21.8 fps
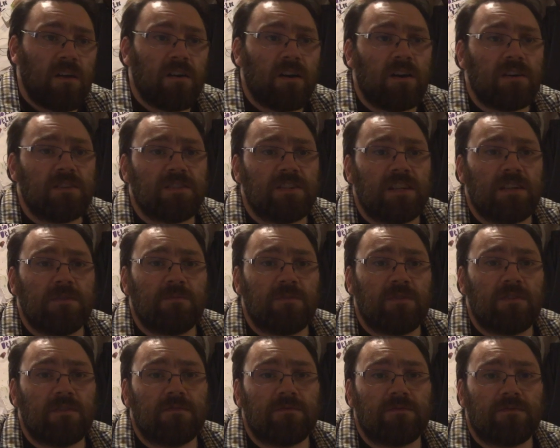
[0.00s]
a team
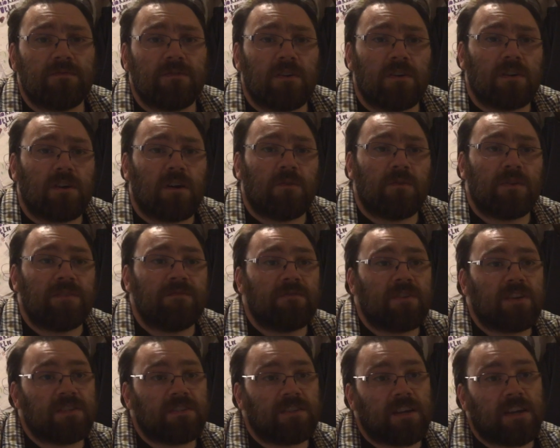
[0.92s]
of occult
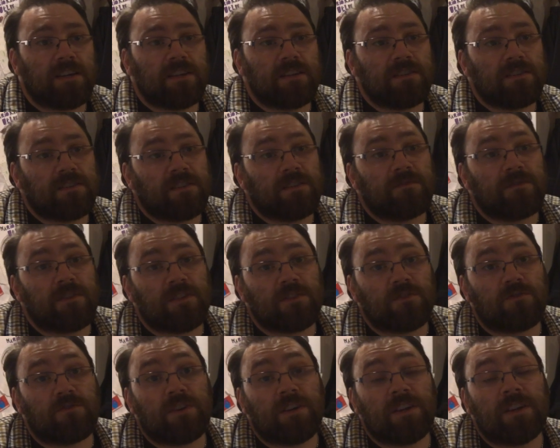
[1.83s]
investigators in the
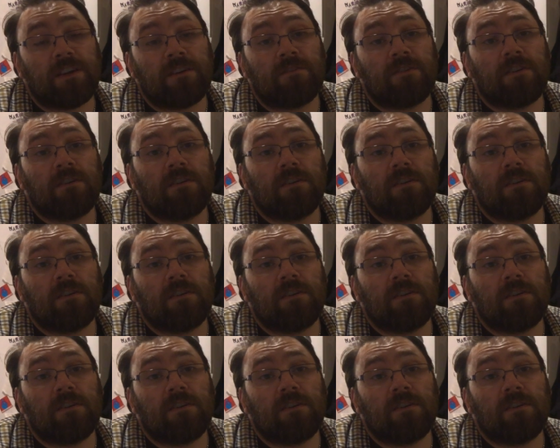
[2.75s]
Victorian era,